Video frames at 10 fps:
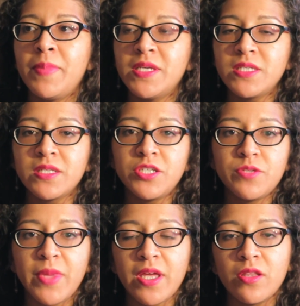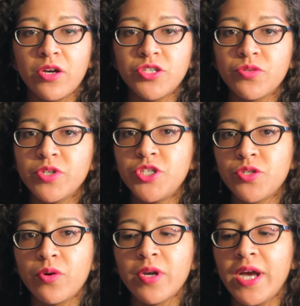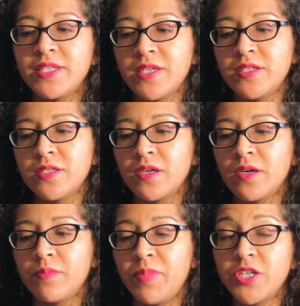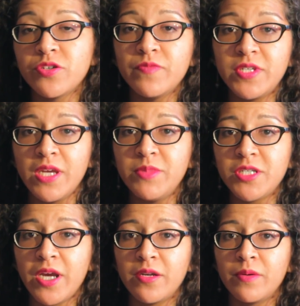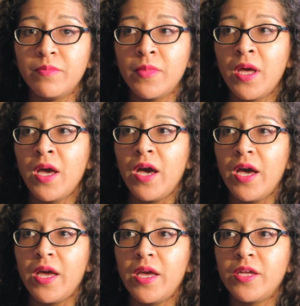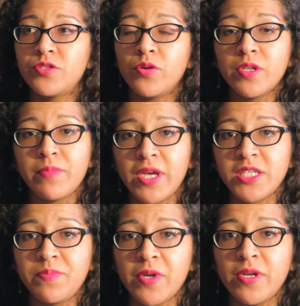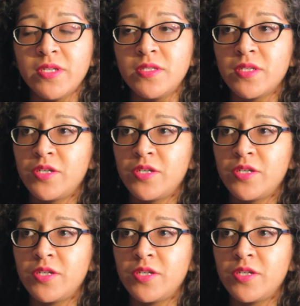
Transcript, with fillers: Basically, to make a long story short, I sent a picture of the damaged item I told them my experience.